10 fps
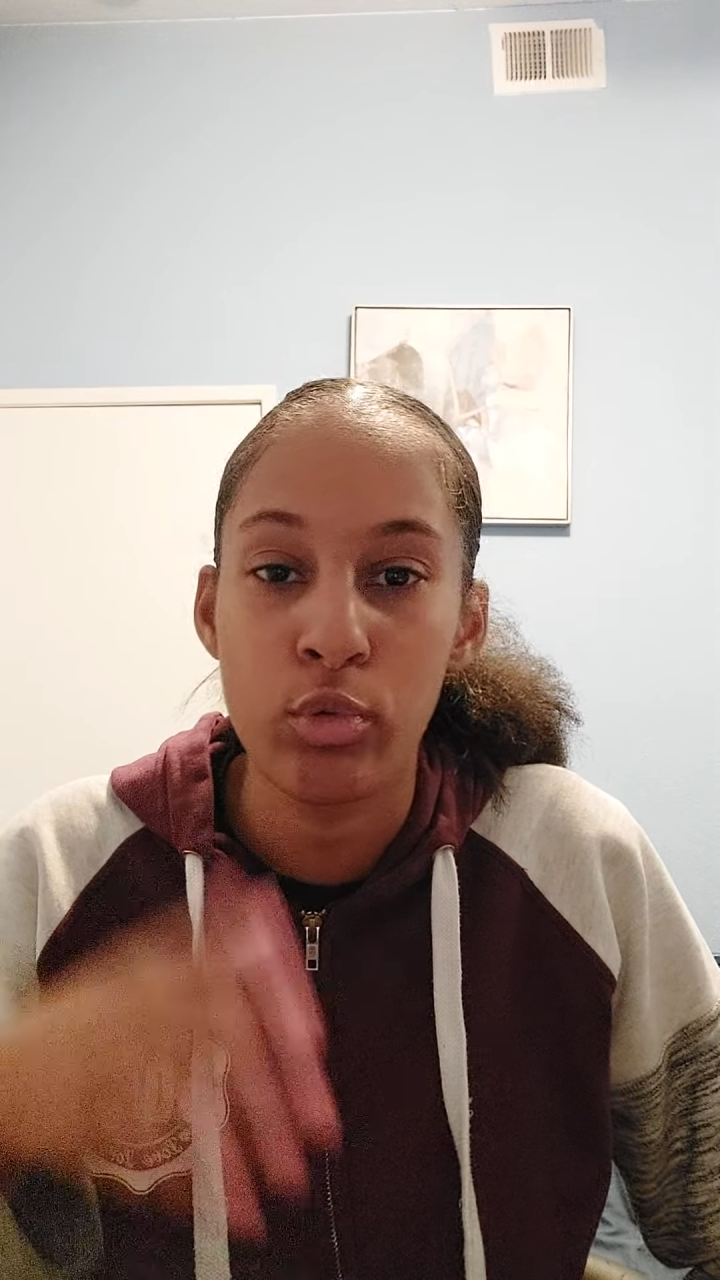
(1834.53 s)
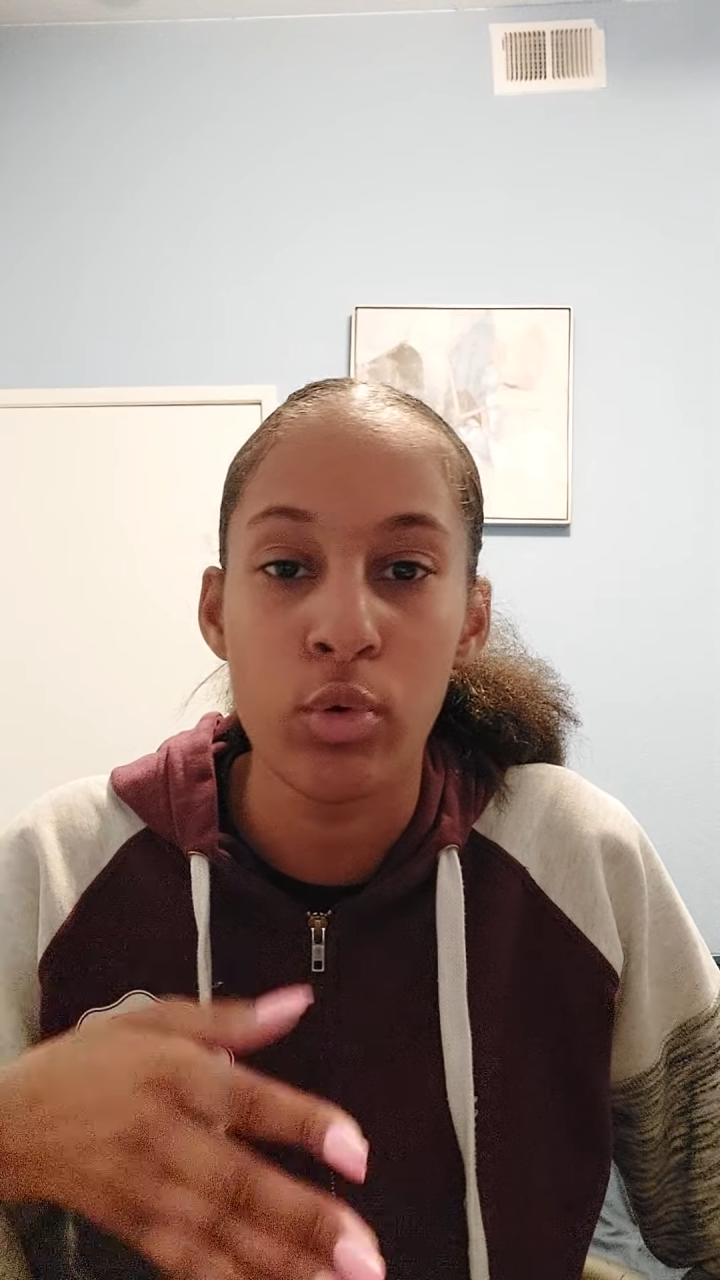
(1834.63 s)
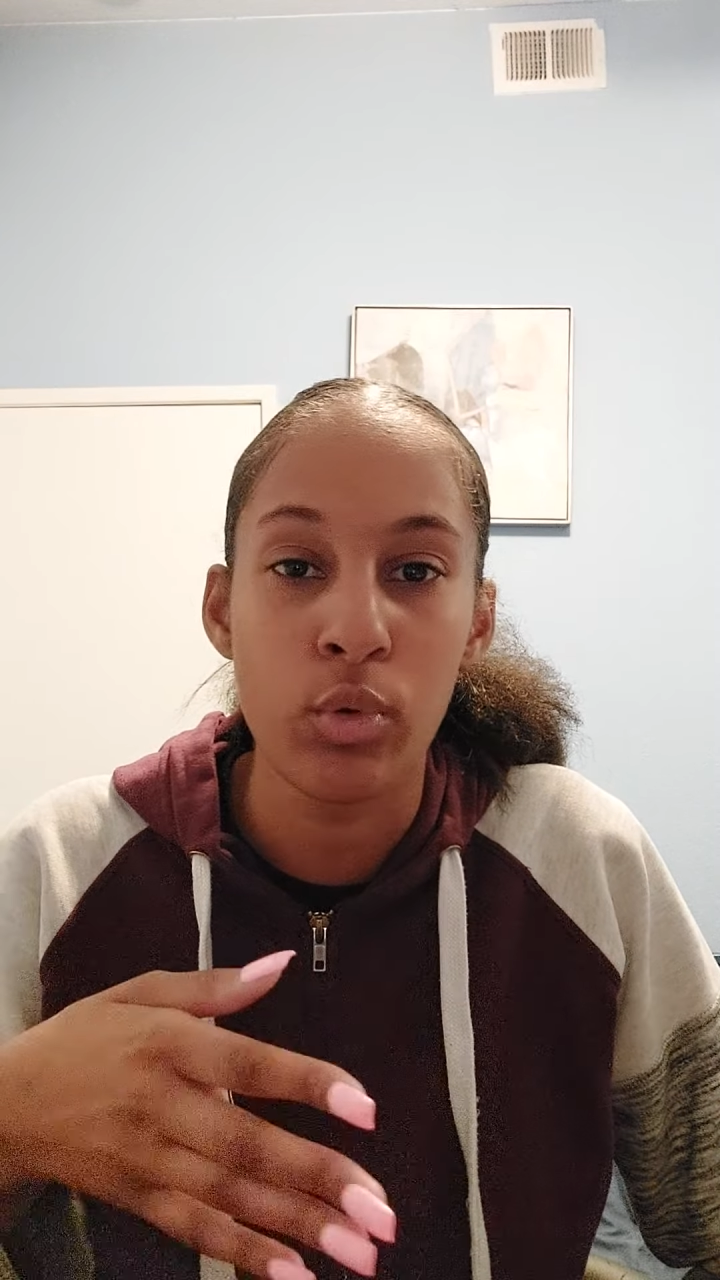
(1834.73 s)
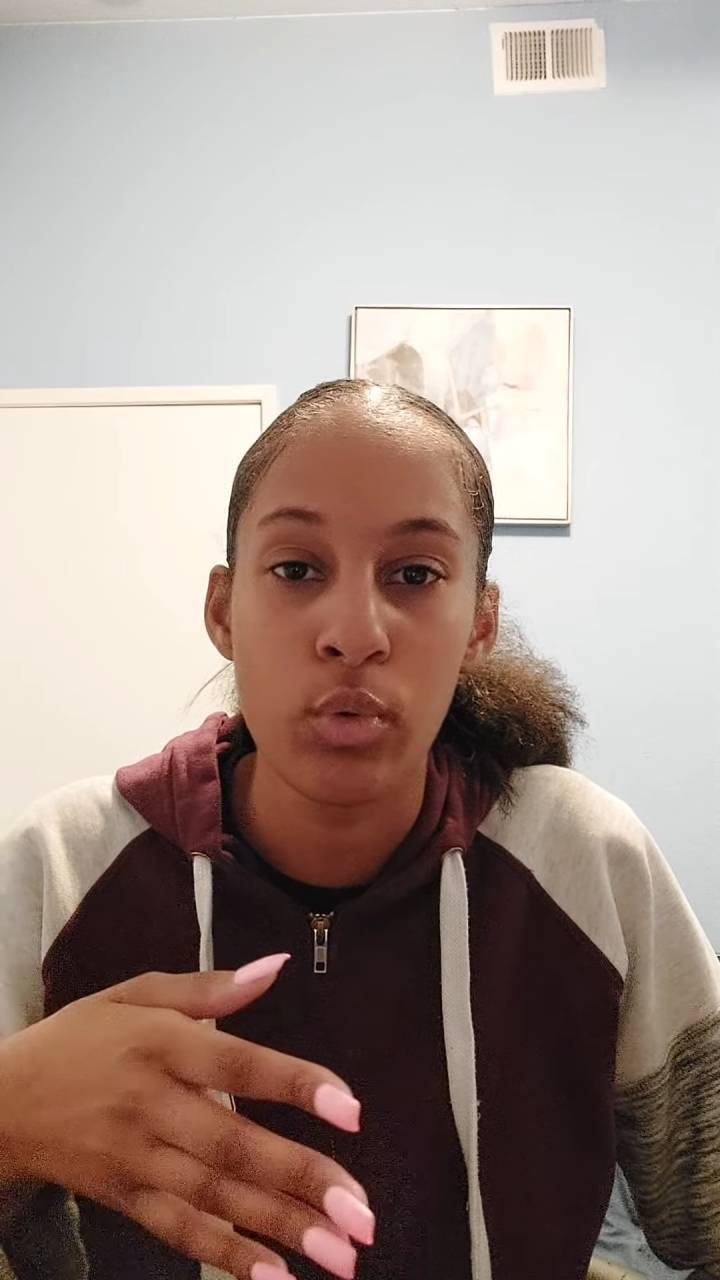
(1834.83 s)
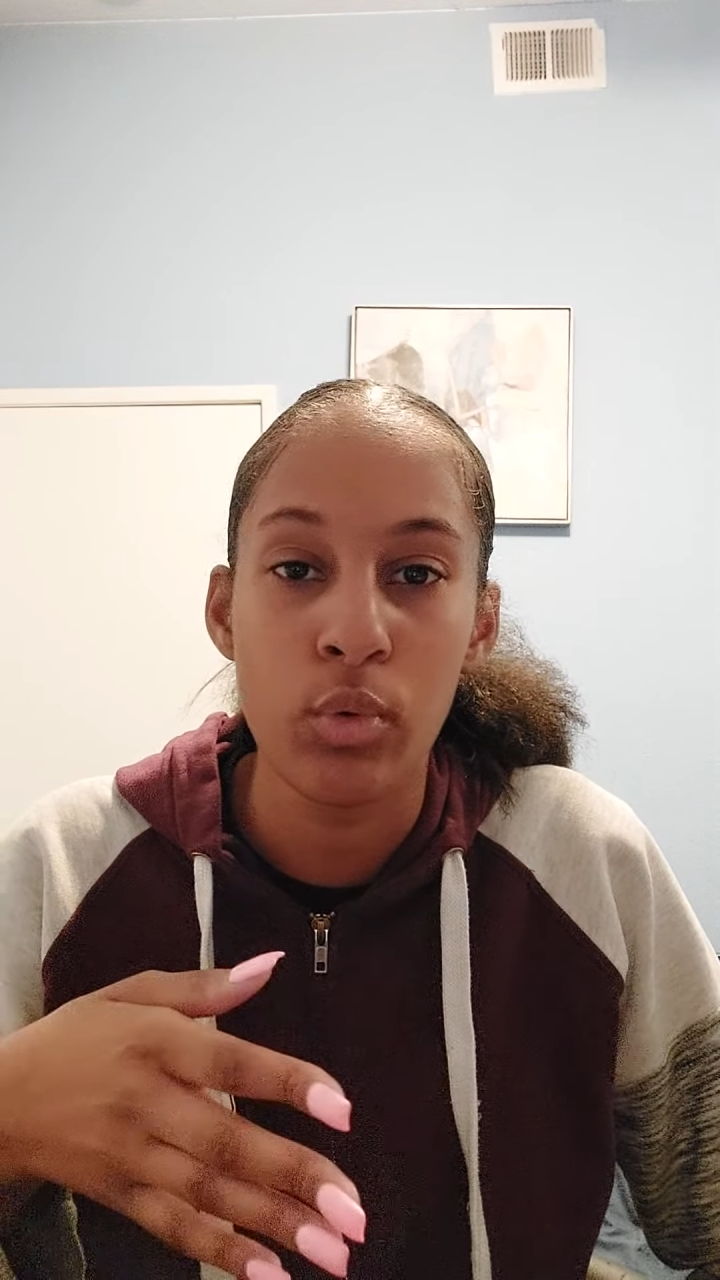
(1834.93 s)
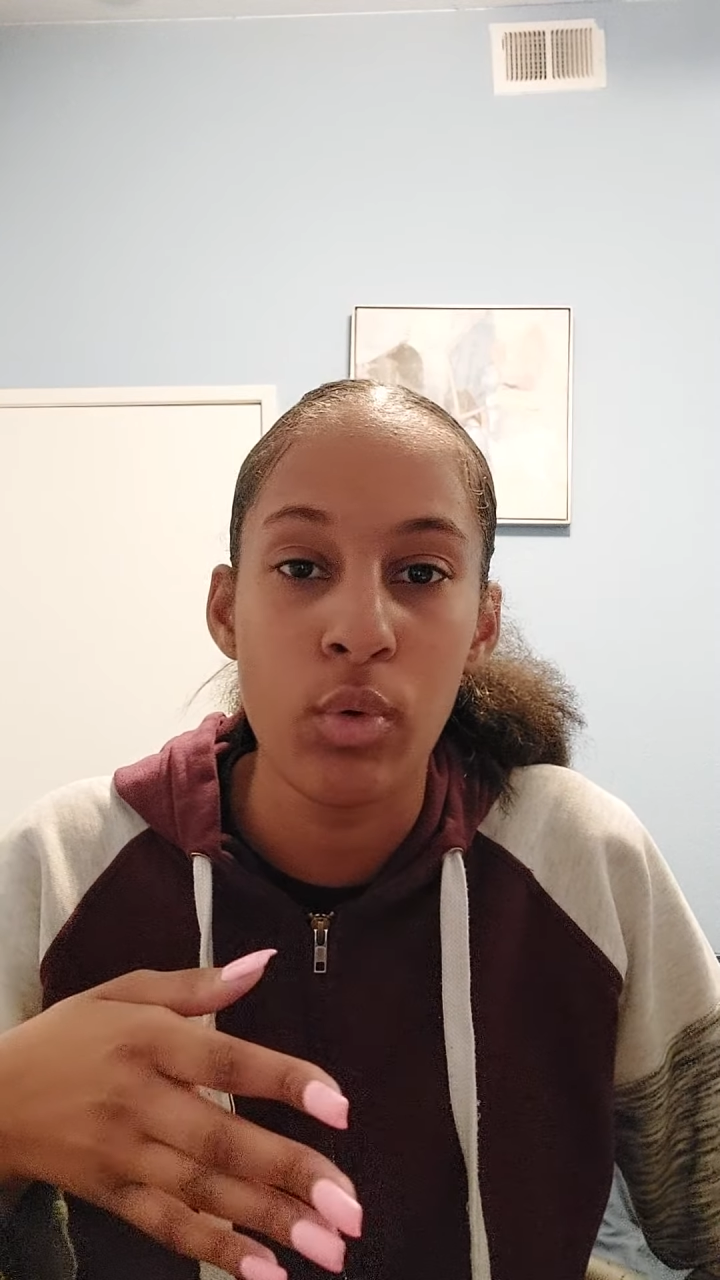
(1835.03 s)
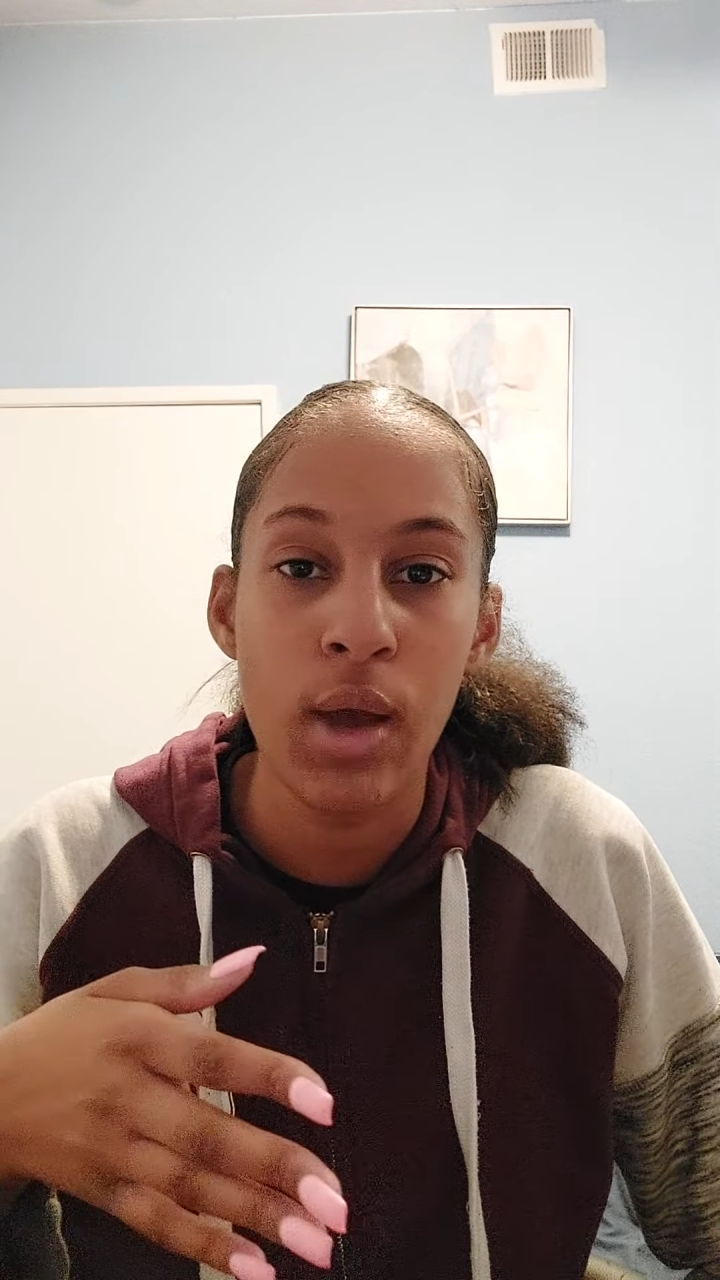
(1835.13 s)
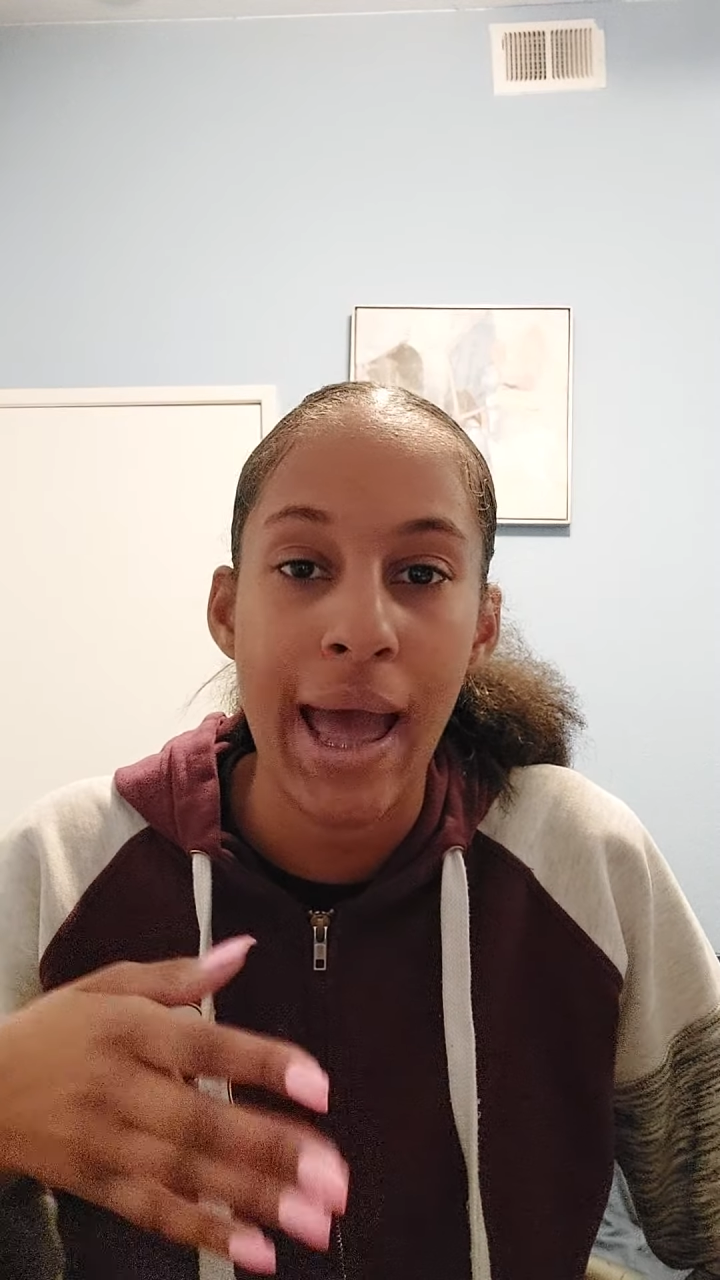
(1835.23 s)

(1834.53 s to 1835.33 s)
through.